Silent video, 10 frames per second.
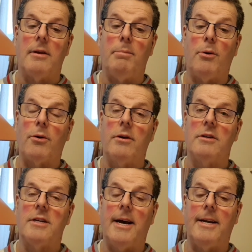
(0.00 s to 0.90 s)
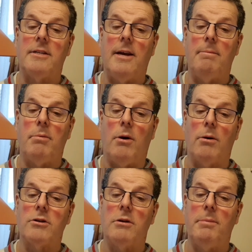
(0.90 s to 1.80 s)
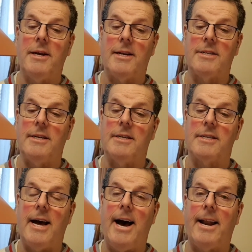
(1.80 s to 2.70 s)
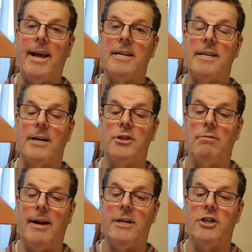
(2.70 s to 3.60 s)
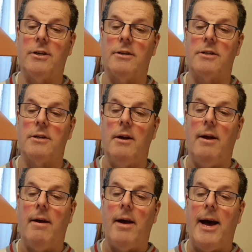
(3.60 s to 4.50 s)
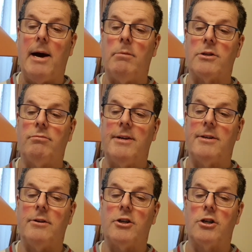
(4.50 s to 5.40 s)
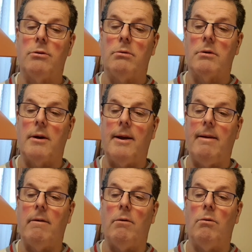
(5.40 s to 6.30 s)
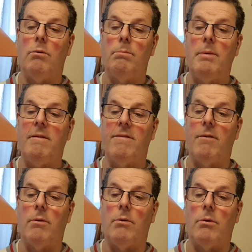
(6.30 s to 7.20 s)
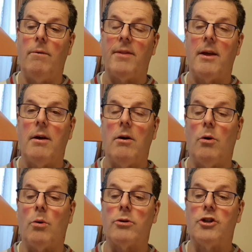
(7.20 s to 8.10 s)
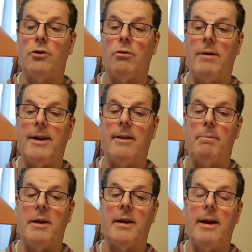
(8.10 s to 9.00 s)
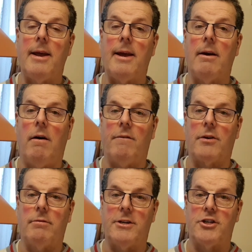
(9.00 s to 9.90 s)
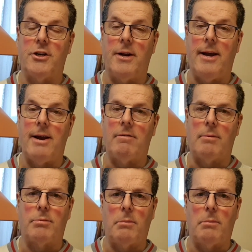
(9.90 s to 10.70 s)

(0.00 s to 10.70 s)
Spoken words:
The book contains impossibilities and exaggerations and was written shortly or before or during the beginning of the Christian era,